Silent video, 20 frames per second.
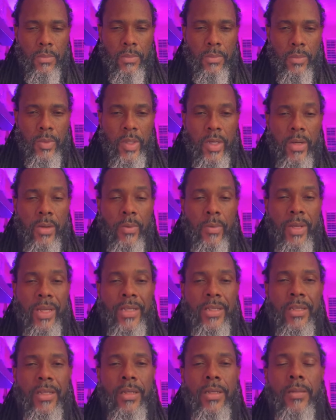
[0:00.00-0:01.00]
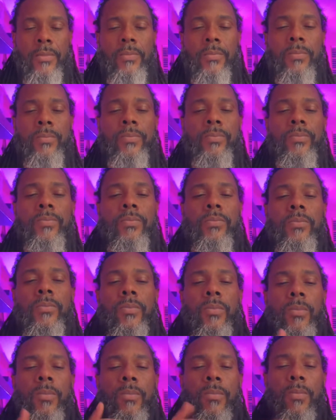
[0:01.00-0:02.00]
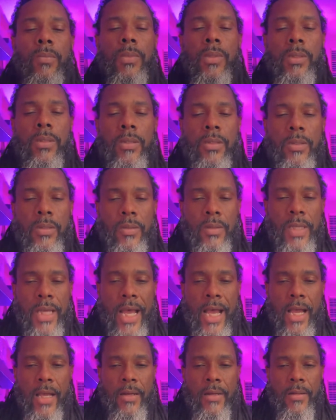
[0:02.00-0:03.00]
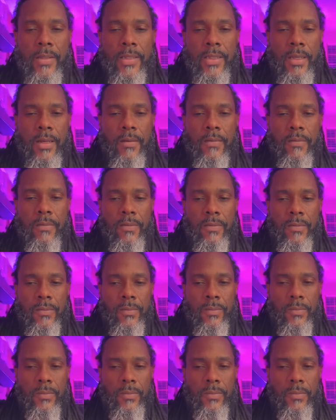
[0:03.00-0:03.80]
We are reaching to the higher self,